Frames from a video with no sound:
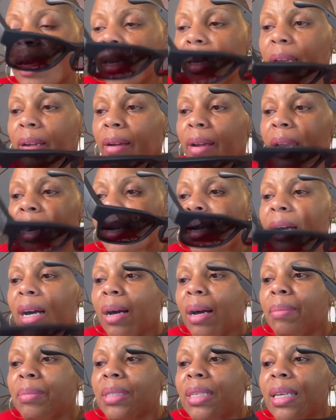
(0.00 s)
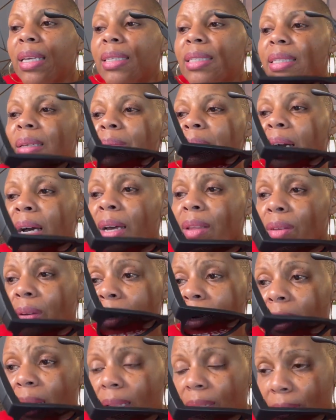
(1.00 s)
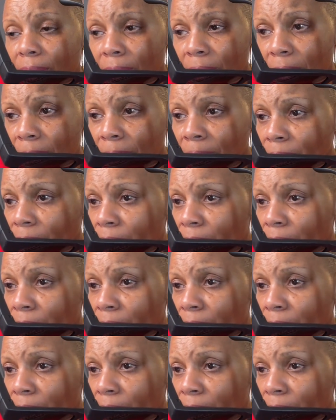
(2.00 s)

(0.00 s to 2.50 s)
Here it comes in some other colors.